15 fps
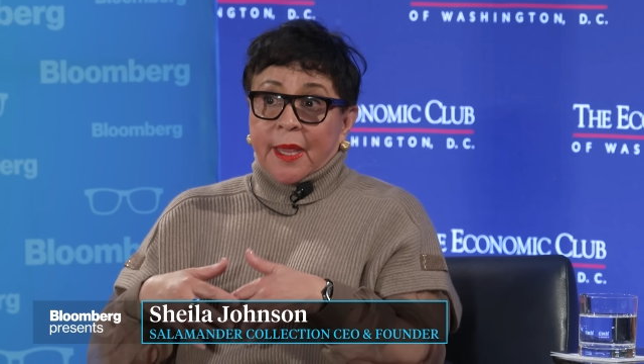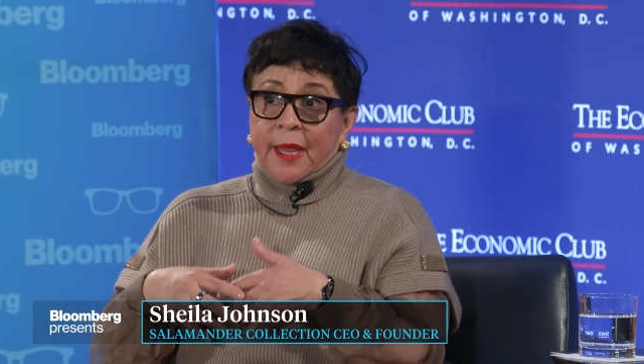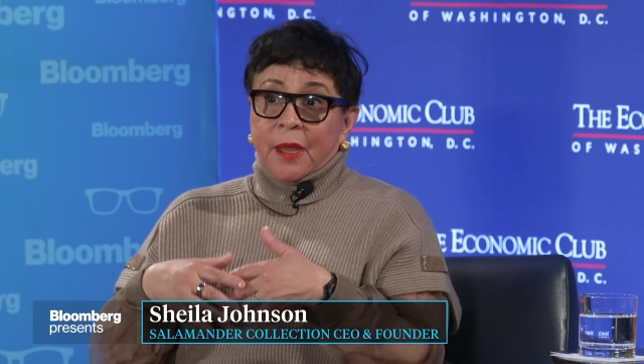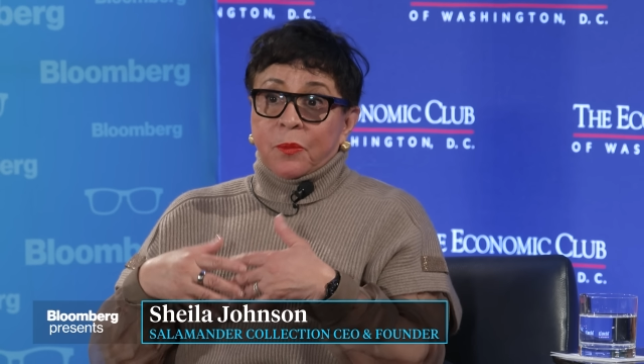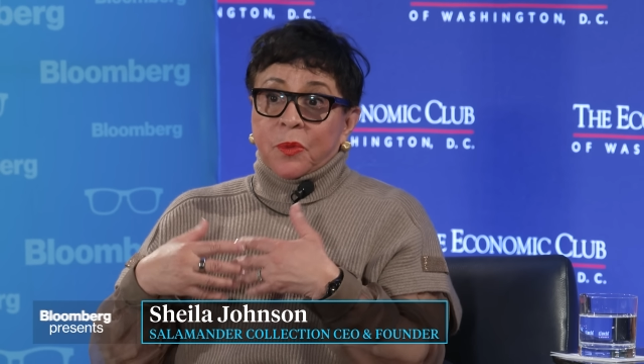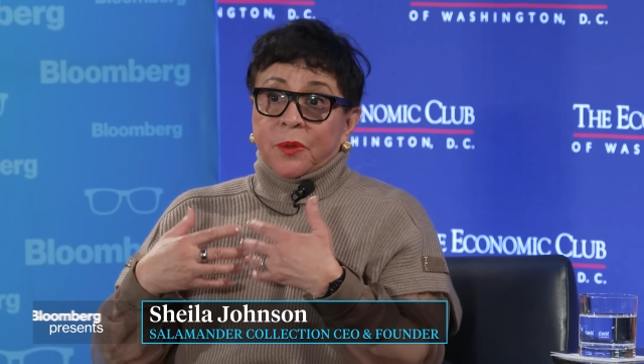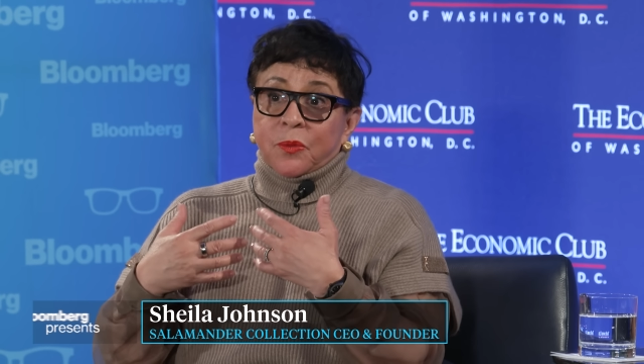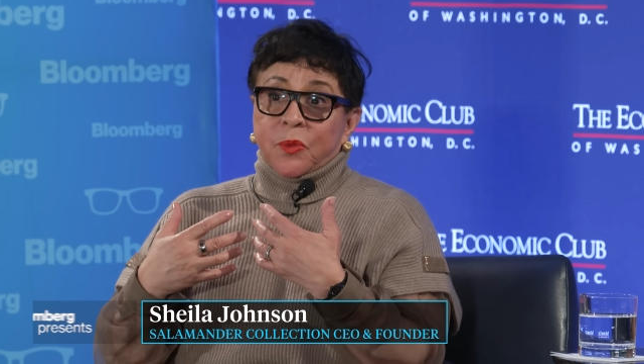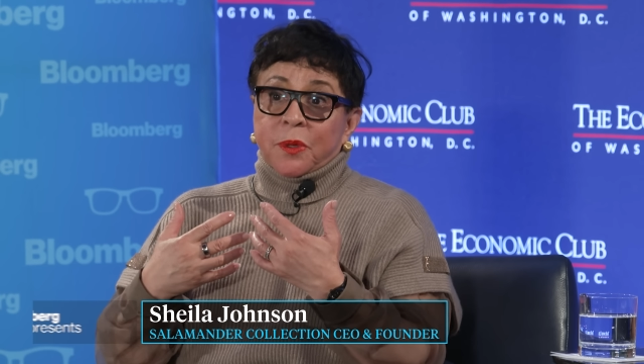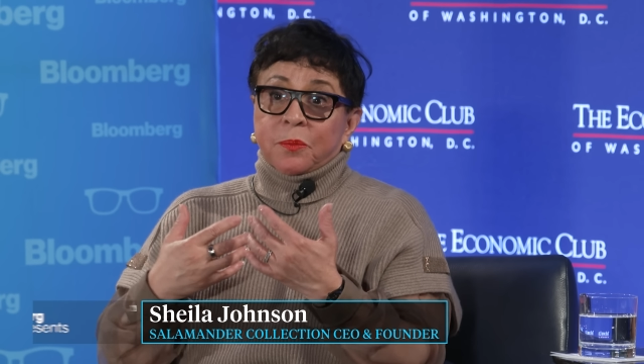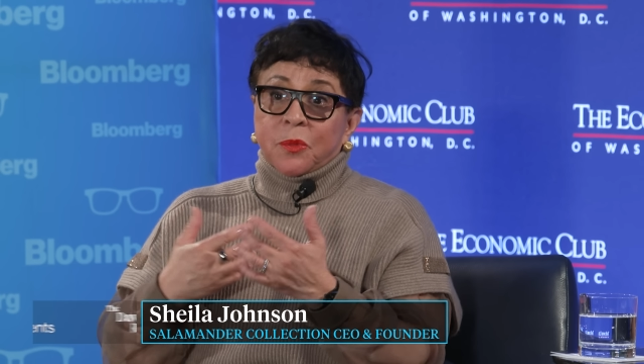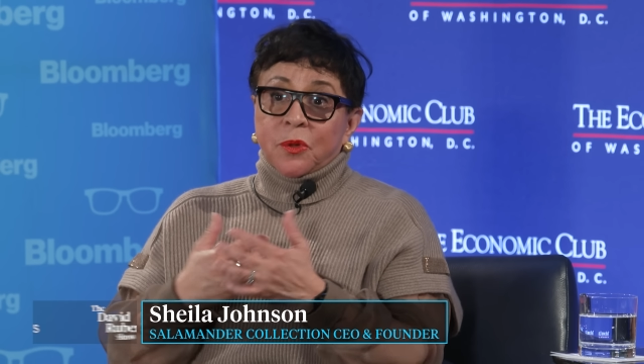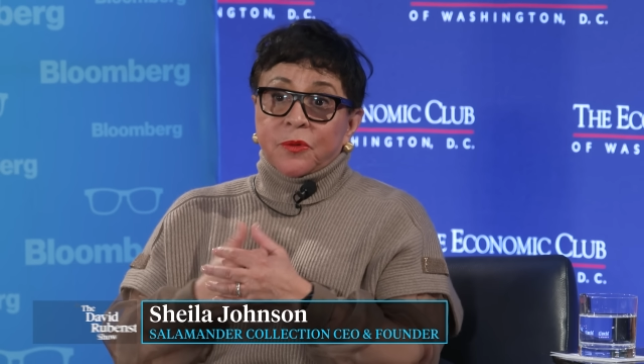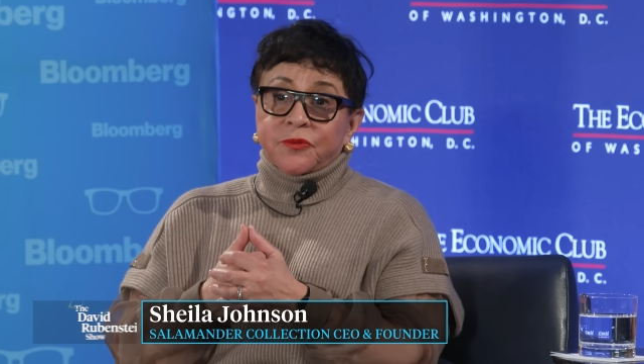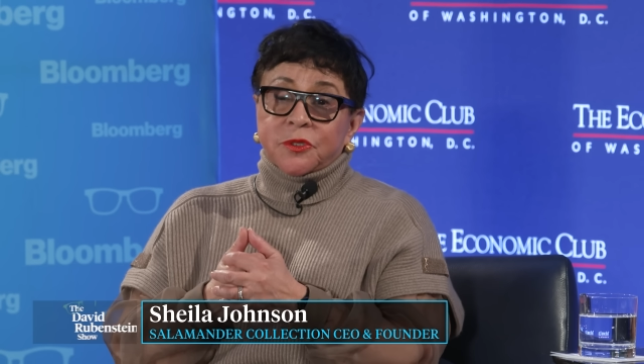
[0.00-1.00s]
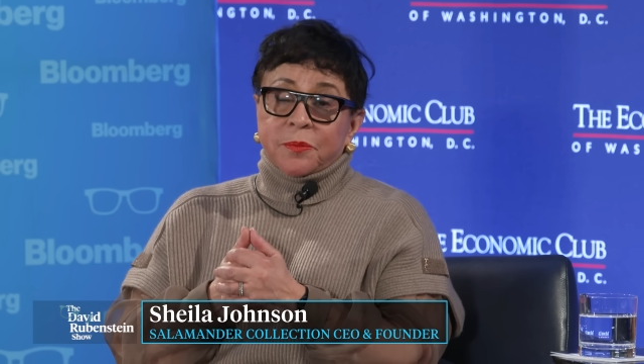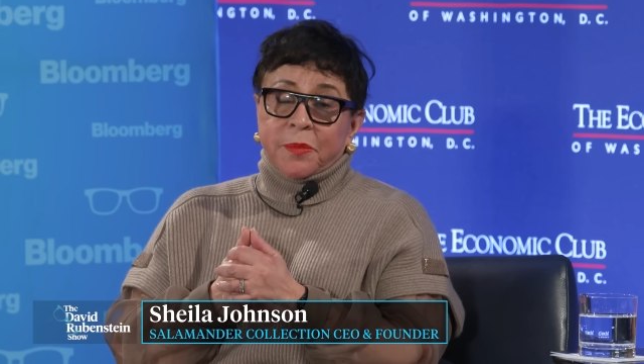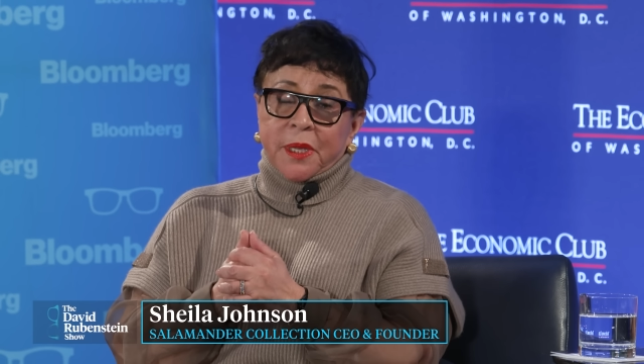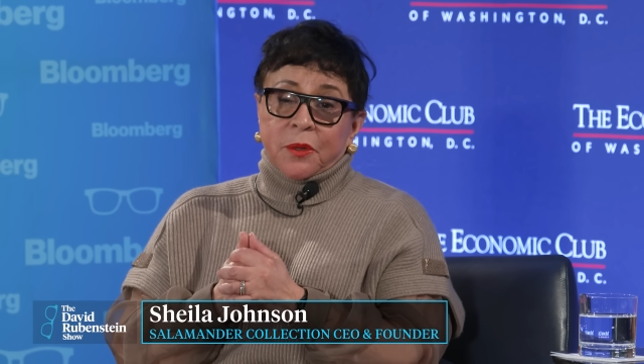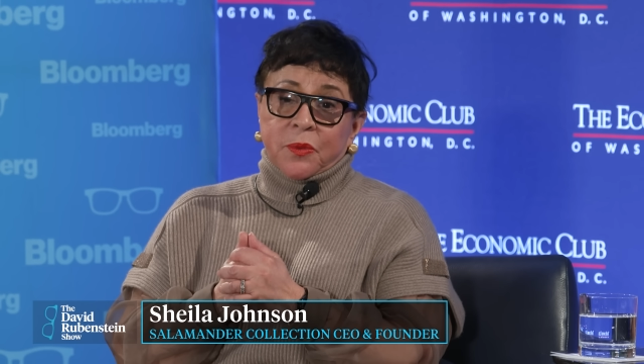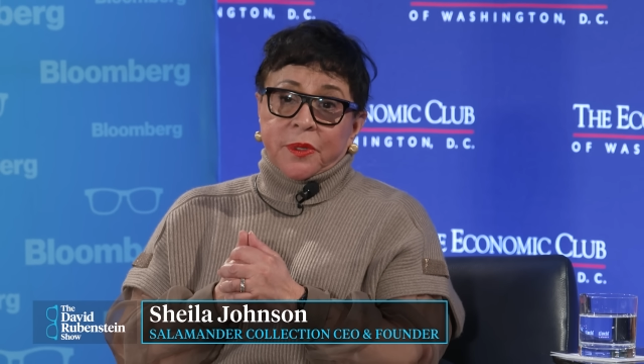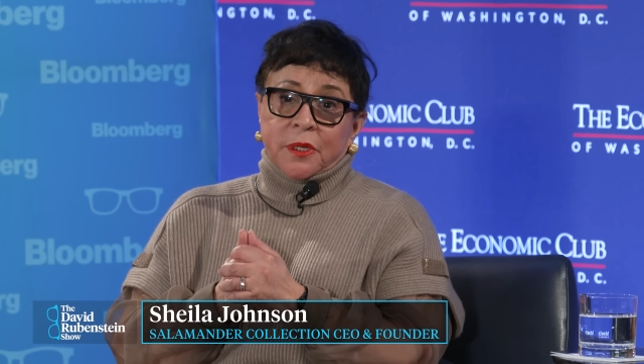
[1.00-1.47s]
And when we moved to
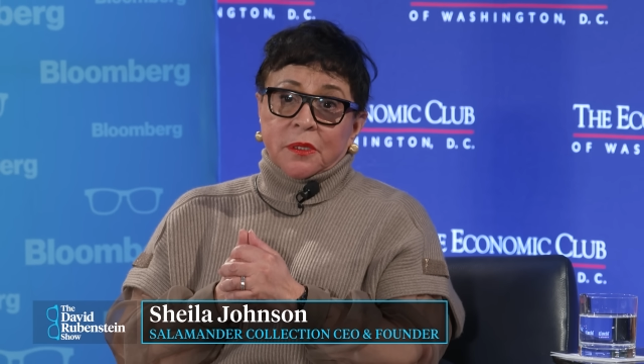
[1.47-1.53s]
Maywood,